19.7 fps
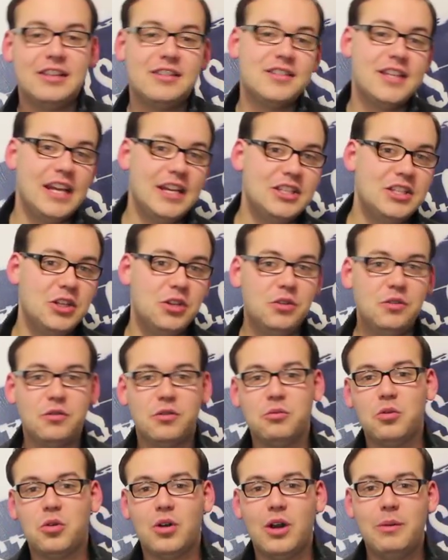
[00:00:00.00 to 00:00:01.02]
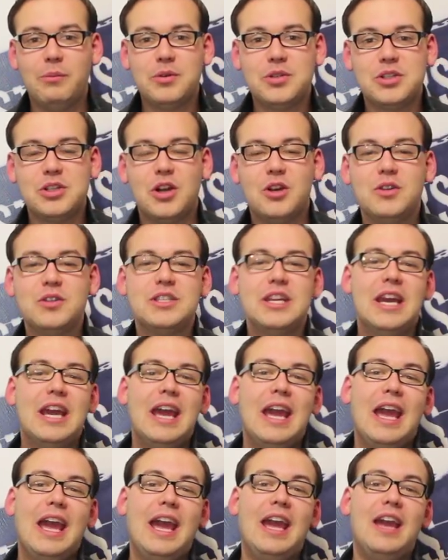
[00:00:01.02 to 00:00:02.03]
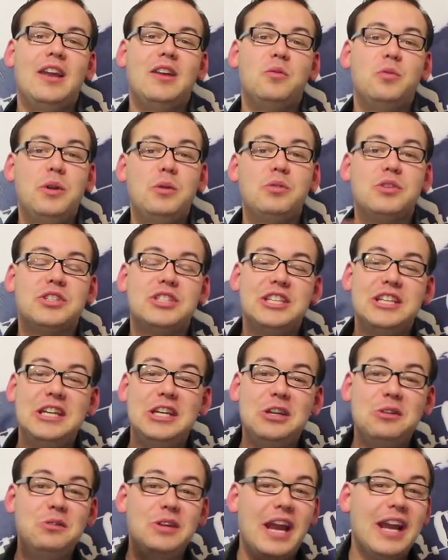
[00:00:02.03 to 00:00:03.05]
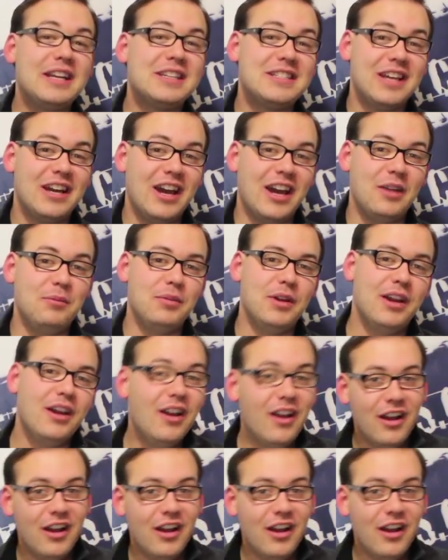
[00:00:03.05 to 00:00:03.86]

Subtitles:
Stay tuned for more episodes, and we will see you next time